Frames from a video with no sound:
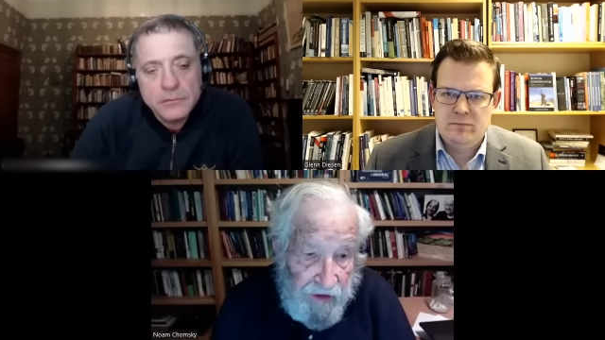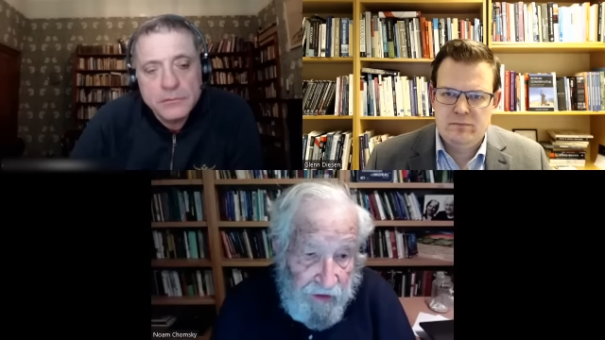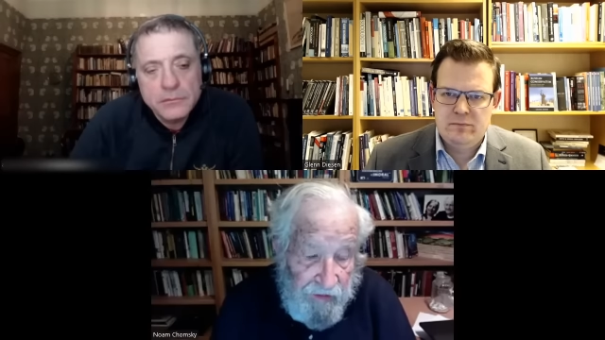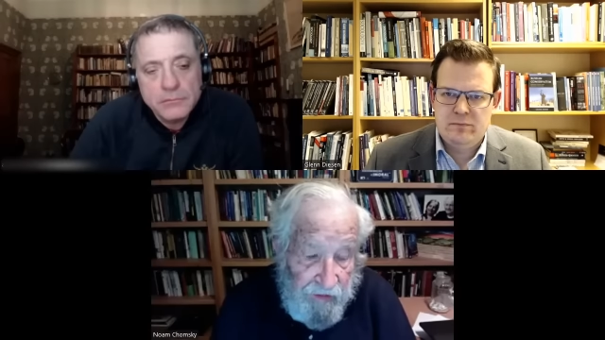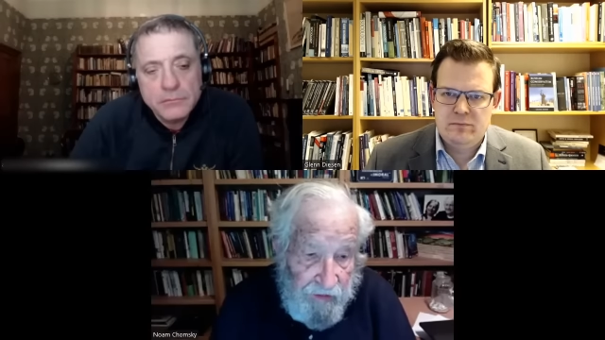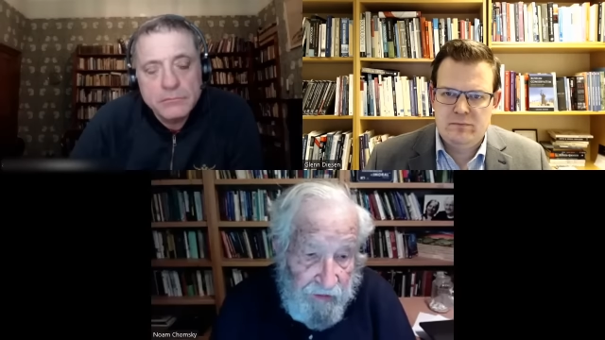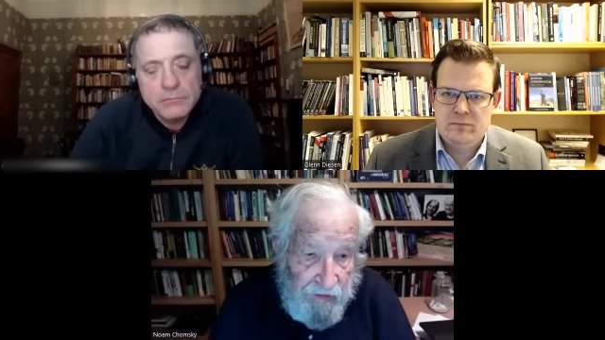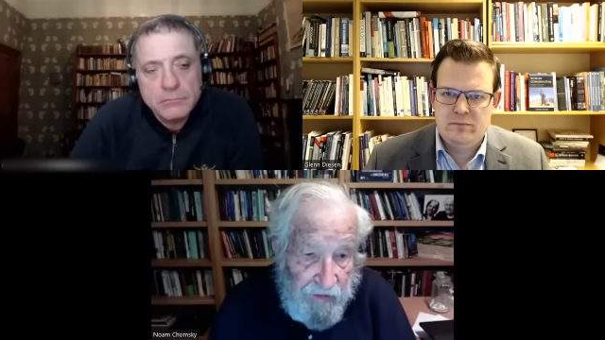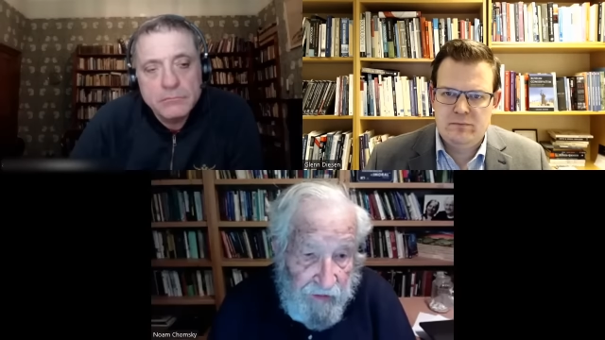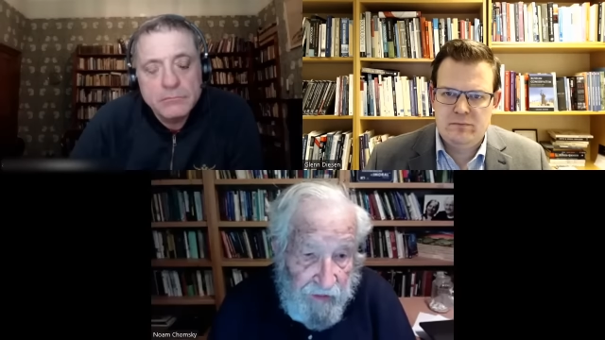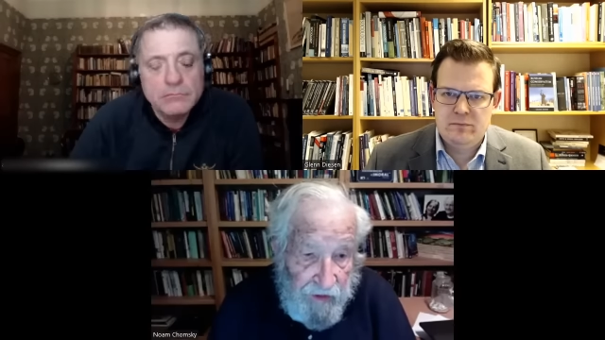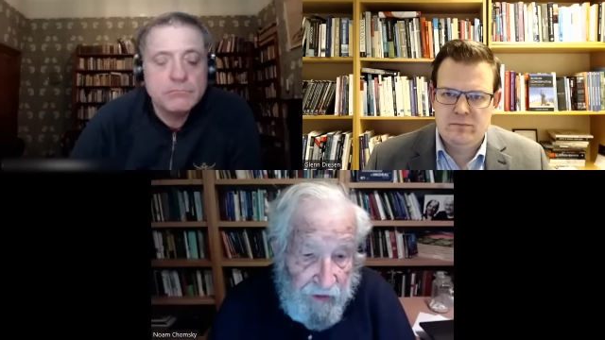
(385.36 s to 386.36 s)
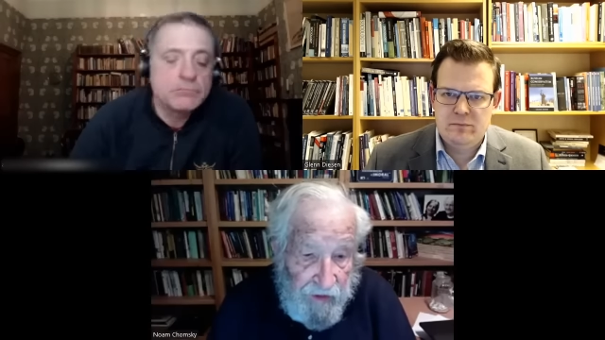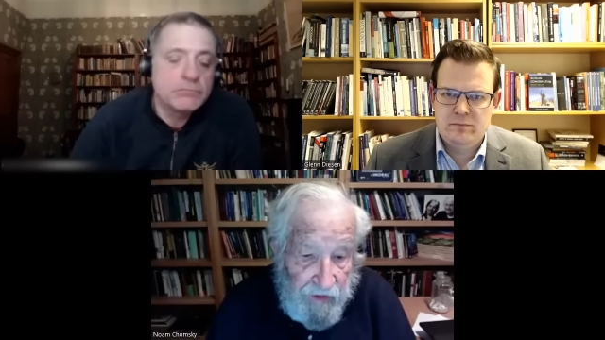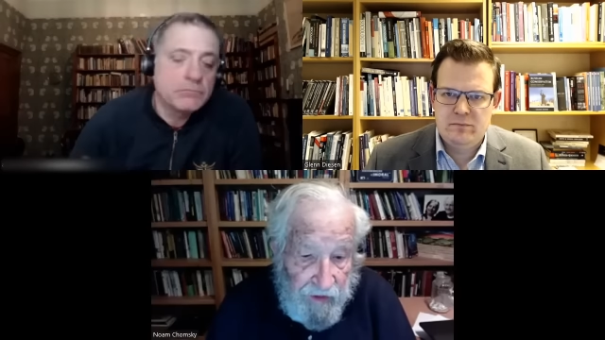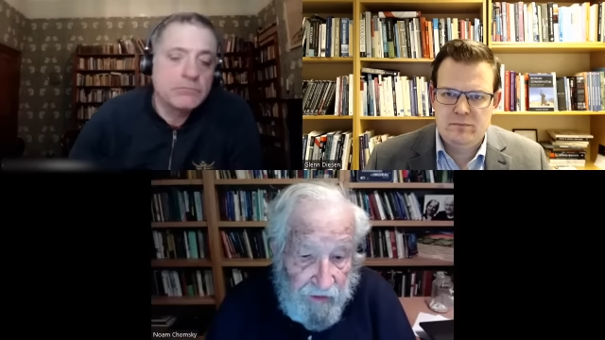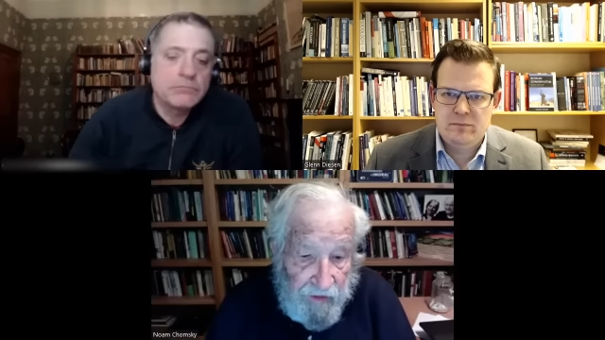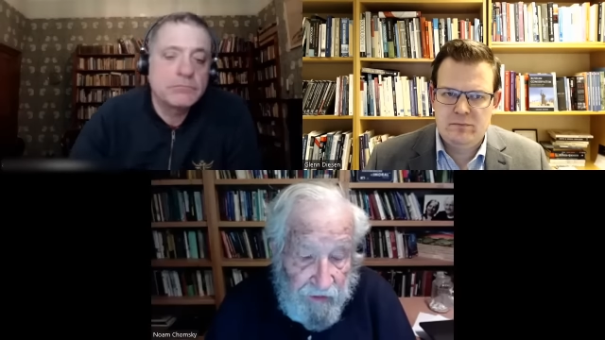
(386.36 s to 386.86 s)

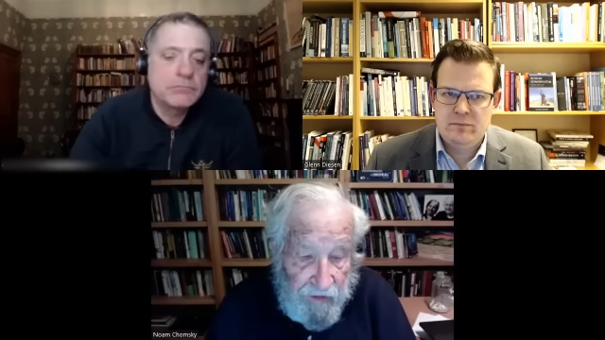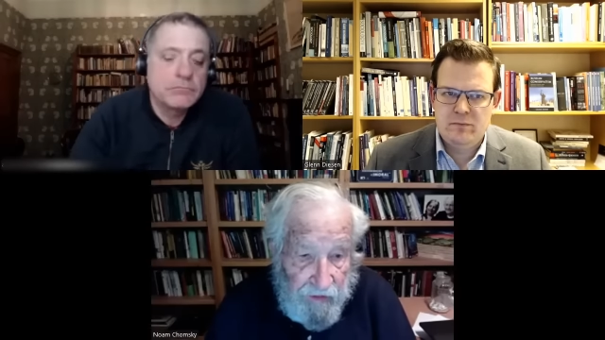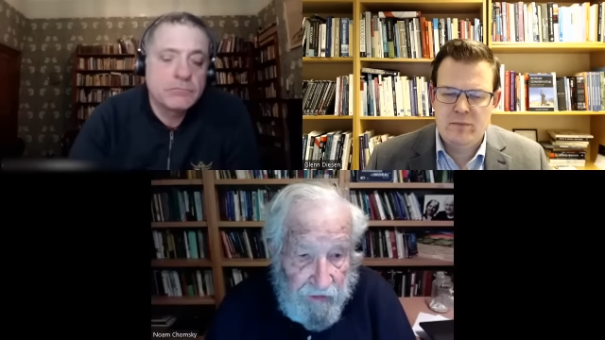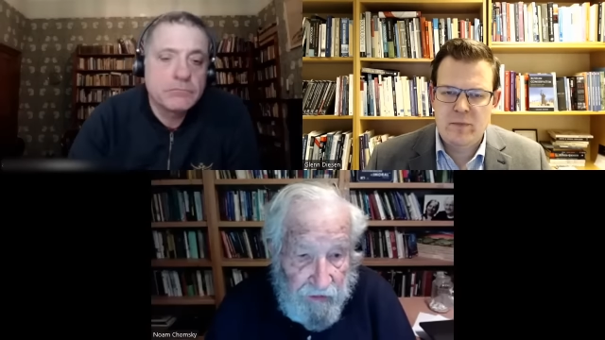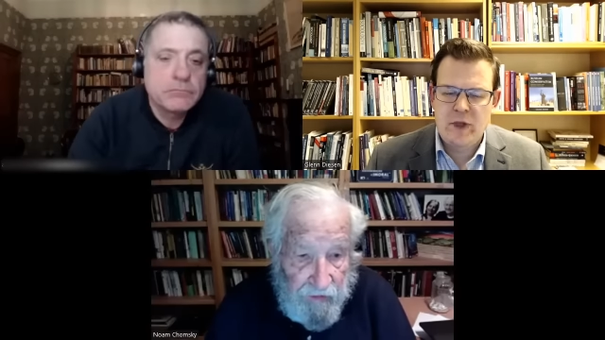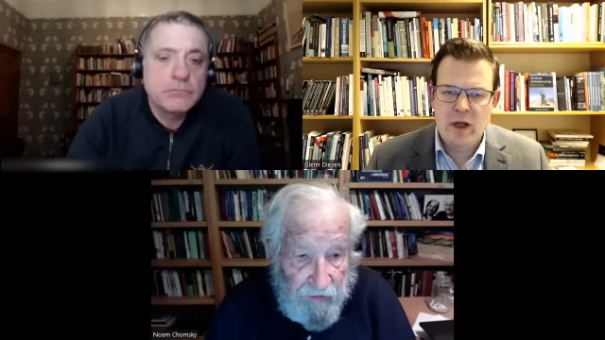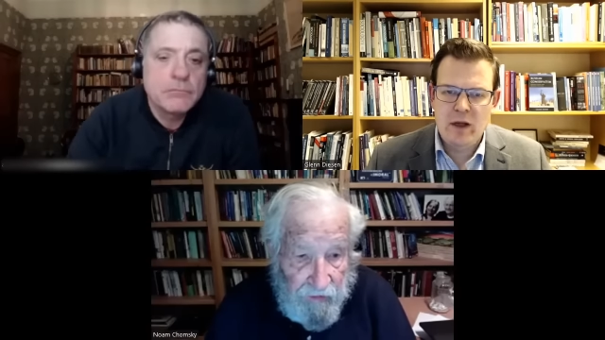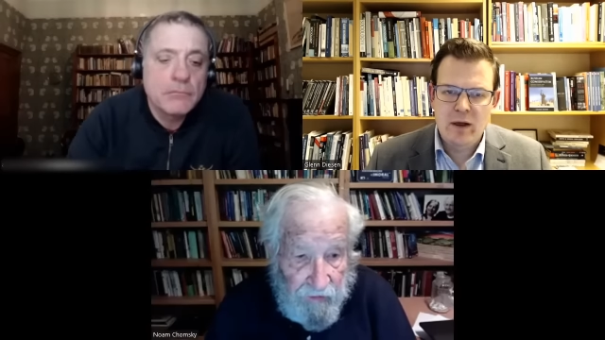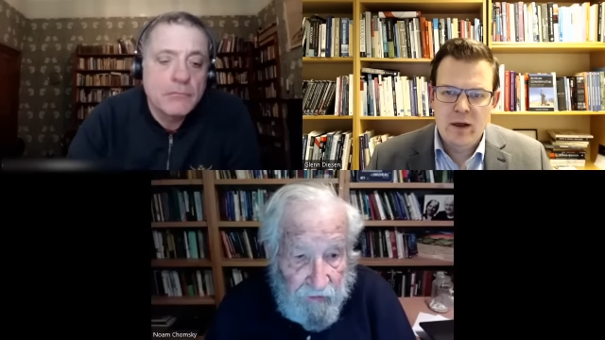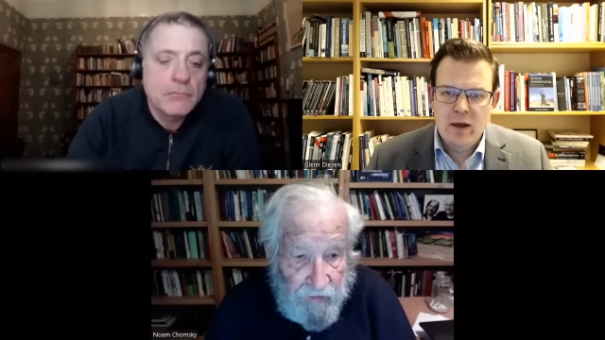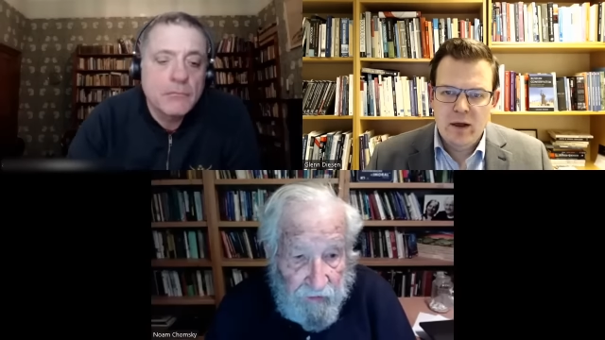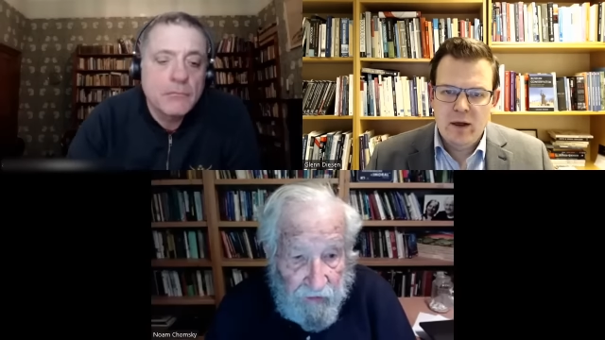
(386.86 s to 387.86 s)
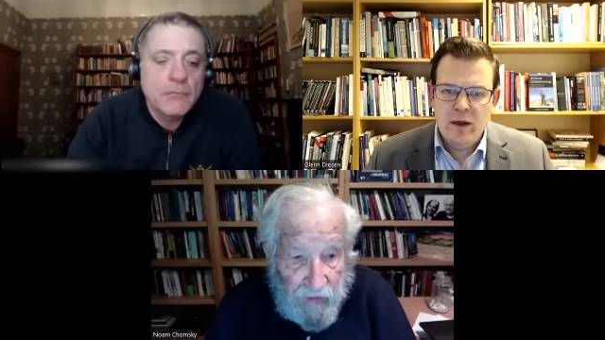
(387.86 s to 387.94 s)
(silence)